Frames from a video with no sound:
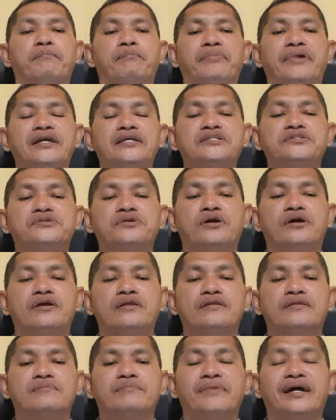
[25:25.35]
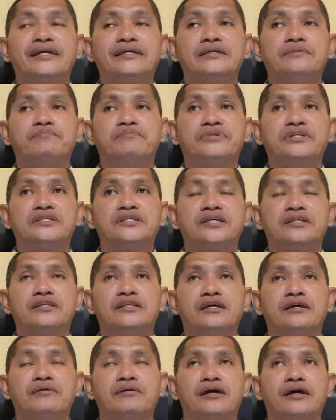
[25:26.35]
Based on my
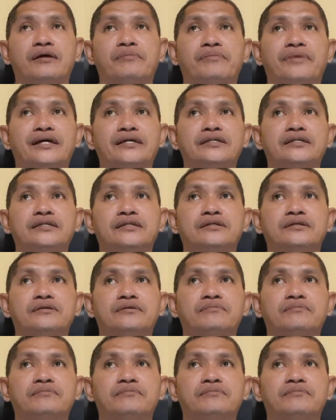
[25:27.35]
my